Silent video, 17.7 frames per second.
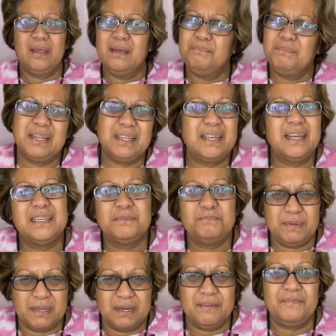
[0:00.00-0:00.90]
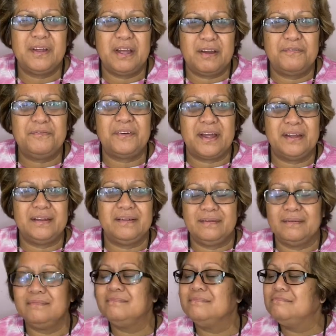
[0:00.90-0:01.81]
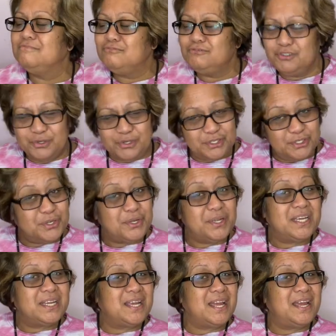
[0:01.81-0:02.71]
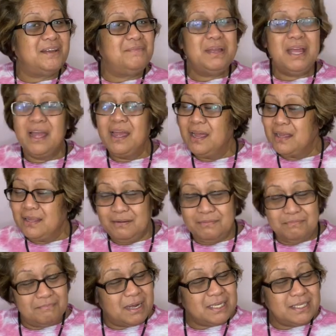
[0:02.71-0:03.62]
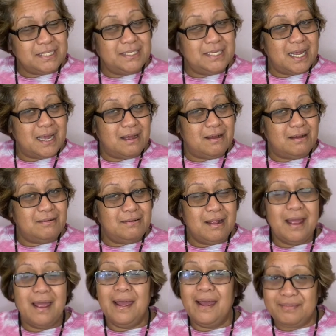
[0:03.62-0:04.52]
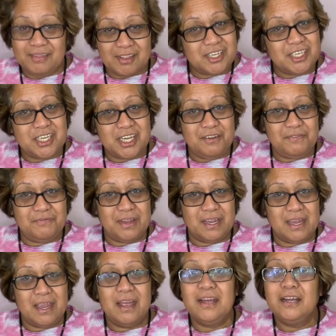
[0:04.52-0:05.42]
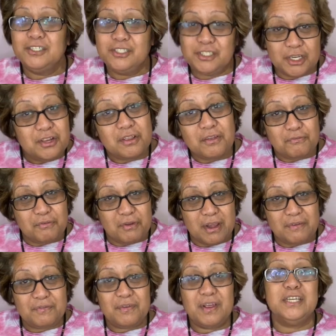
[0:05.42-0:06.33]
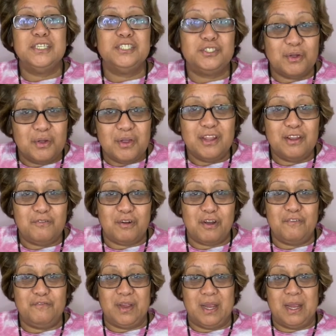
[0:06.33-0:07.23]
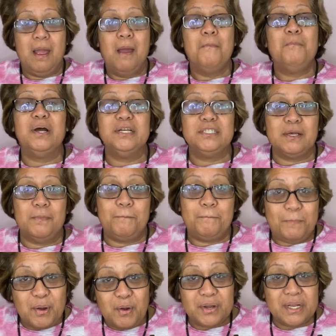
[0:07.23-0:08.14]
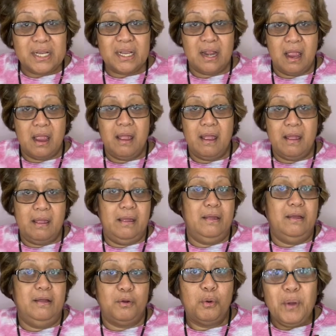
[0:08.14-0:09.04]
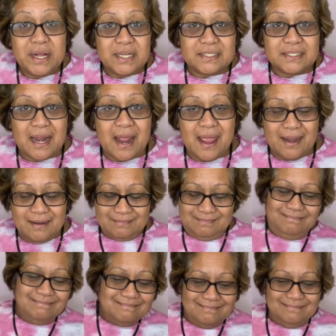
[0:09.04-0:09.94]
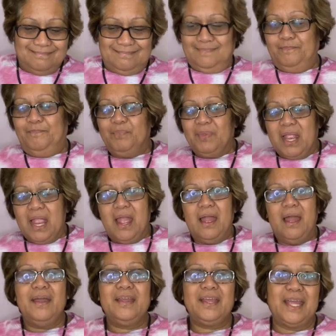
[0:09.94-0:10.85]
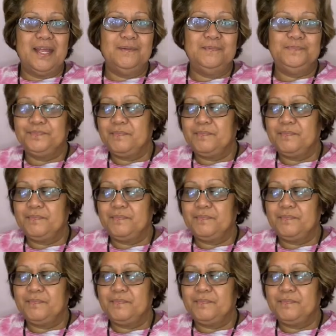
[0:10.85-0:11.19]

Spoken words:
But that's a bit of our fun. To enjoy the game, you must yell at the TV to the ref. He's doing the wrong thing by supporting Queensland. Okay.